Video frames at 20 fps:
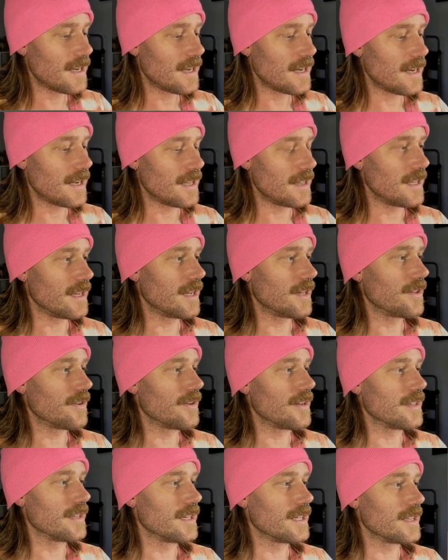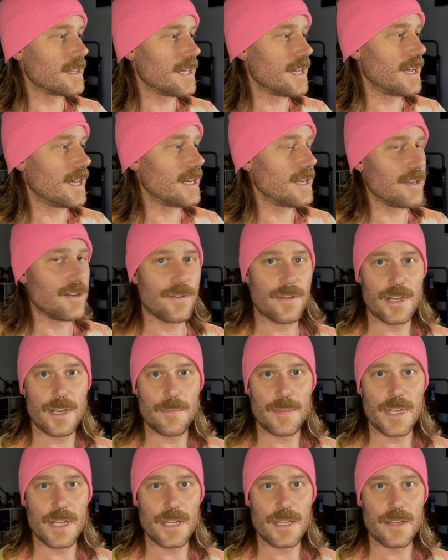and the other in like that, and you end
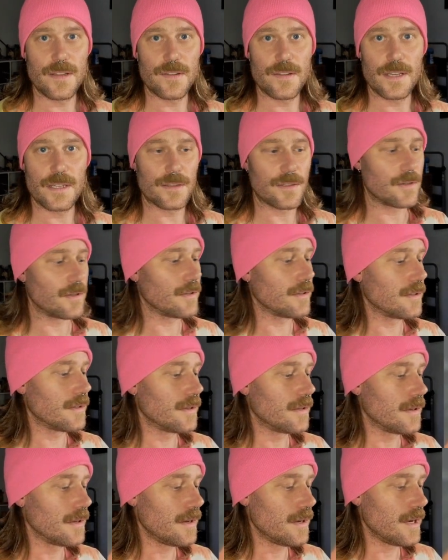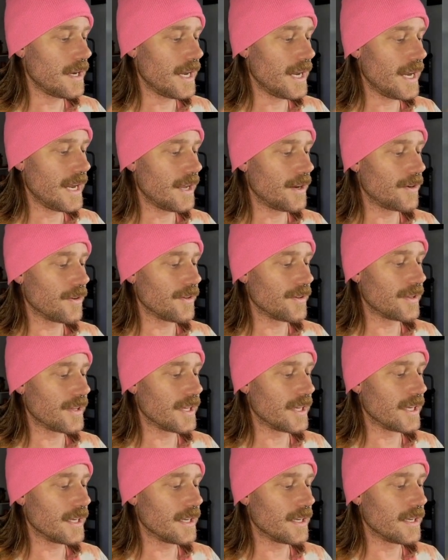up getting this like little handle
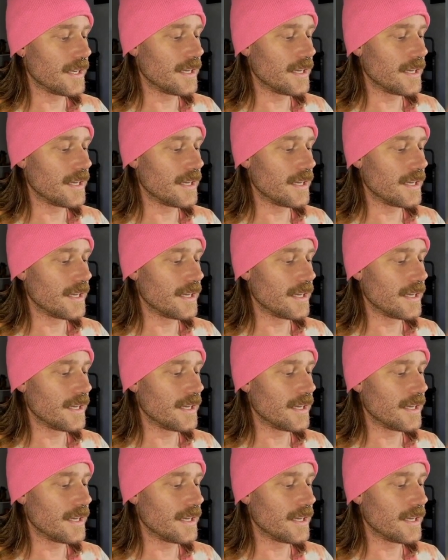thing.